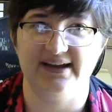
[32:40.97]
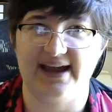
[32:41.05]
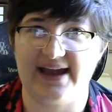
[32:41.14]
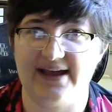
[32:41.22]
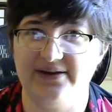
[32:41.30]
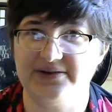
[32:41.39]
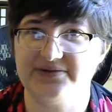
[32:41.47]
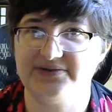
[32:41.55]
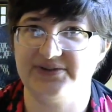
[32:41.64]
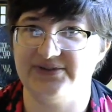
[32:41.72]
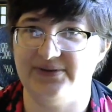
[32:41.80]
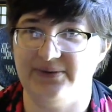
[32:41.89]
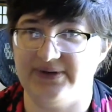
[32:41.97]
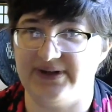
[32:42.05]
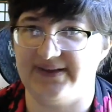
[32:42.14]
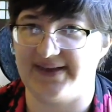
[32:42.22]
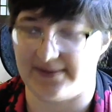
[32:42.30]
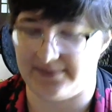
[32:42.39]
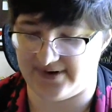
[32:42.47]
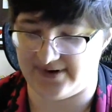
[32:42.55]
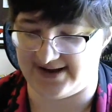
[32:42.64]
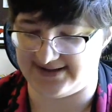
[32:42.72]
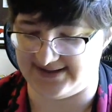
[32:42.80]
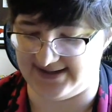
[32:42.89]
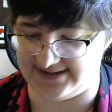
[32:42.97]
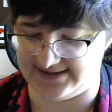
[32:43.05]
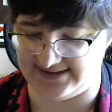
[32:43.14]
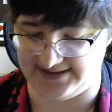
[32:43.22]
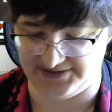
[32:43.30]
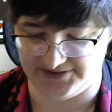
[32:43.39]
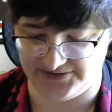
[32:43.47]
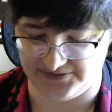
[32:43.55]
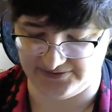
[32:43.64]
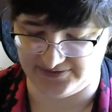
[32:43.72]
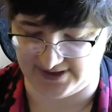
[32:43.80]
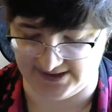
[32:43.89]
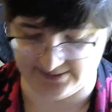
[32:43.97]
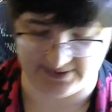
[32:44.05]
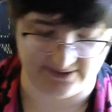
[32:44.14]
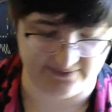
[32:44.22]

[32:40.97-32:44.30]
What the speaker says: how soon in that process did you find my